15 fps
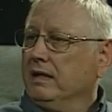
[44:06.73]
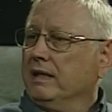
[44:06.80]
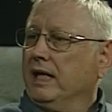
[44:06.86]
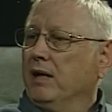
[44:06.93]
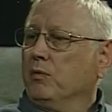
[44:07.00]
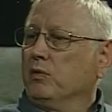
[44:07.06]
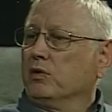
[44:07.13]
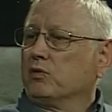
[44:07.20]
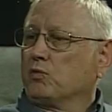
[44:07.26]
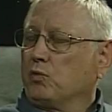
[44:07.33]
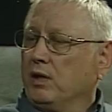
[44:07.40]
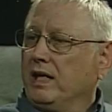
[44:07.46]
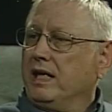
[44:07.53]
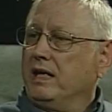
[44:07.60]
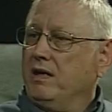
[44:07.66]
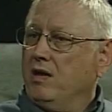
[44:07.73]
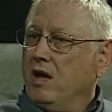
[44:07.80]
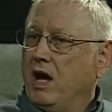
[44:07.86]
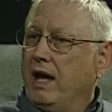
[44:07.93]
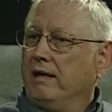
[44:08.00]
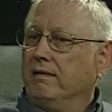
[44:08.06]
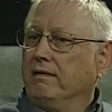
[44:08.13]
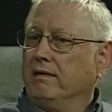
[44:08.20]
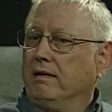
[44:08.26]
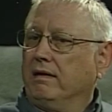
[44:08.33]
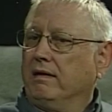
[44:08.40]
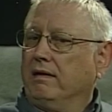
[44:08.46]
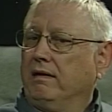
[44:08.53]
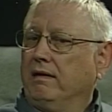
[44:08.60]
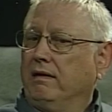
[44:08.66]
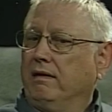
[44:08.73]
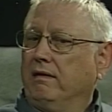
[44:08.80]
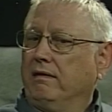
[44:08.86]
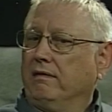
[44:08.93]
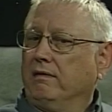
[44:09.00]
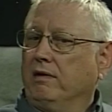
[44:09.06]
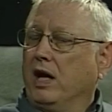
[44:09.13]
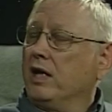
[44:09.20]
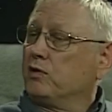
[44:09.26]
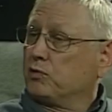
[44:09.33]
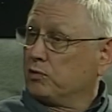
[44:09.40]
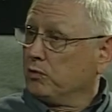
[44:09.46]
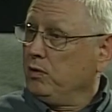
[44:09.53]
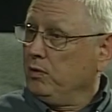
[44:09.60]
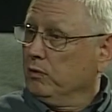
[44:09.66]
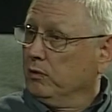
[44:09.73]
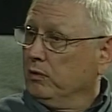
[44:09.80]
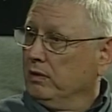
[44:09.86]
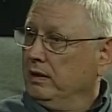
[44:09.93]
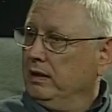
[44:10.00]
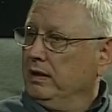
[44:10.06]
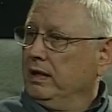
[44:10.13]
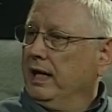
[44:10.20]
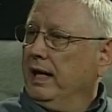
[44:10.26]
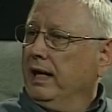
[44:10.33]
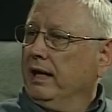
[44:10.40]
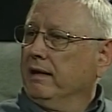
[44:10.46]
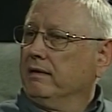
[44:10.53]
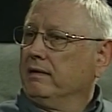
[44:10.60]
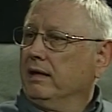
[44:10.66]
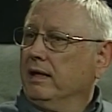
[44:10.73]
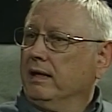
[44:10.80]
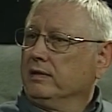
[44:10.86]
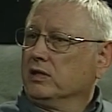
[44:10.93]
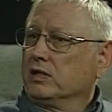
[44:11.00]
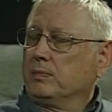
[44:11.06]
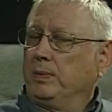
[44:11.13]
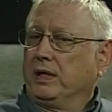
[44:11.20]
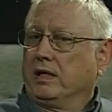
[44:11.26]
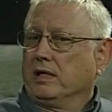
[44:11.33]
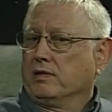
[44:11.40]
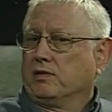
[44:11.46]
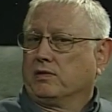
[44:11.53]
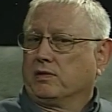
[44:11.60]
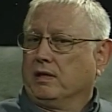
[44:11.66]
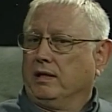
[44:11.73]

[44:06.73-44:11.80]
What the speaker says: That was really not true. And just because